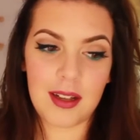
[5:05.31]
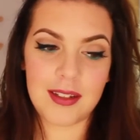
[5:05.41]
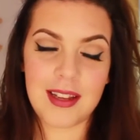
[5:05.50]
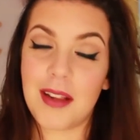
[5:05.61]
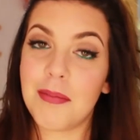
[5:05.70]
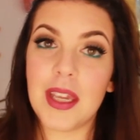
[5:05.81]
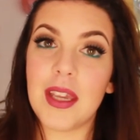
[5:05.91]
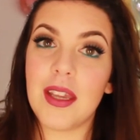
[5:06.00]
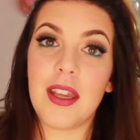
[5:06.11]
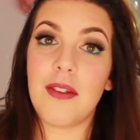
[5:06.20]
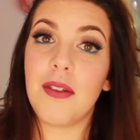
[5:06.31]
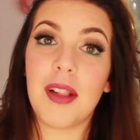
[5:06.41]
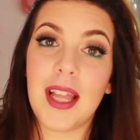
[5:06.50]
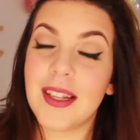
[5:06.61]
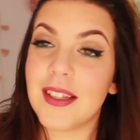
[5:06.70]
tell me if you
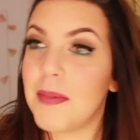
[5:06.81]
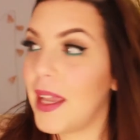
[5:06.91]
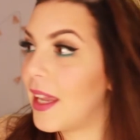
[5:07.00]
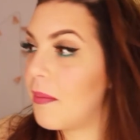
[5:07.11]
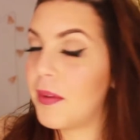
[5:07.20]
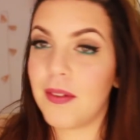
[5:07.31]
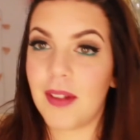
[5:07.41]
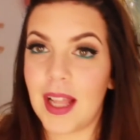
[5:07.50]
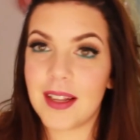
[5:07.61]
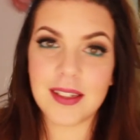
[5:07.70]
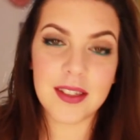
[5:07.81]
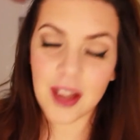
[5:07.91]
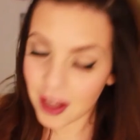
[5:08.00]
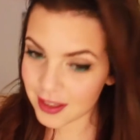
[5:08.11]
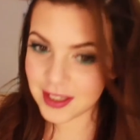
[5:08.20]
like this makeup, if you like this
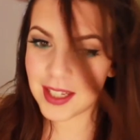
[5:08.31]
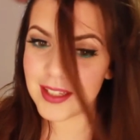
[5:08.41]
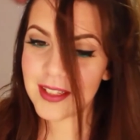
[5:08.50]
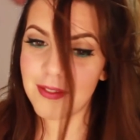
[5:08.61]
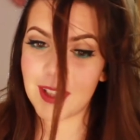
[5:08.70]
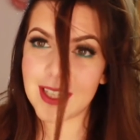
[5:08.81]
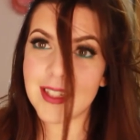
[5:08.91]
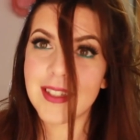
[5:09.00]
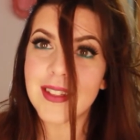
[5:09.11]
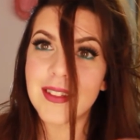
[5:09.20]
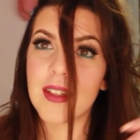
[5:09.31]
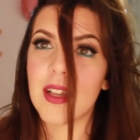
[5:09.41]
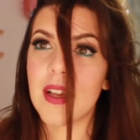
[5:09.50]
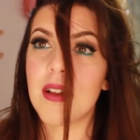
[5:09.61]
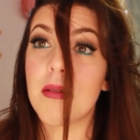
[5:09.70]
content, if you like this
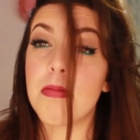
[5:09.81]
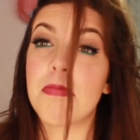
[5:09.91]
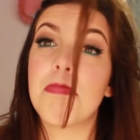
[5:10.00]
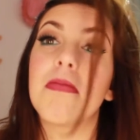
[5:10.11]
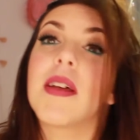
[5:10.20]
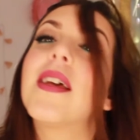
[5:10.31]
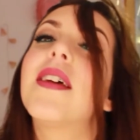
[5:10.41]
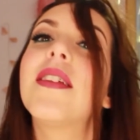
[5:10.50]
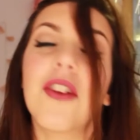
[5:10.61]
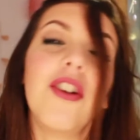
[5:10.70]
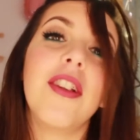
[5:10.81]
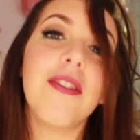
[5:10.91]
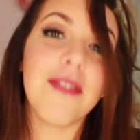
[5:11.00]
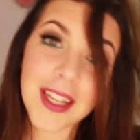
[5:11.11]
sort of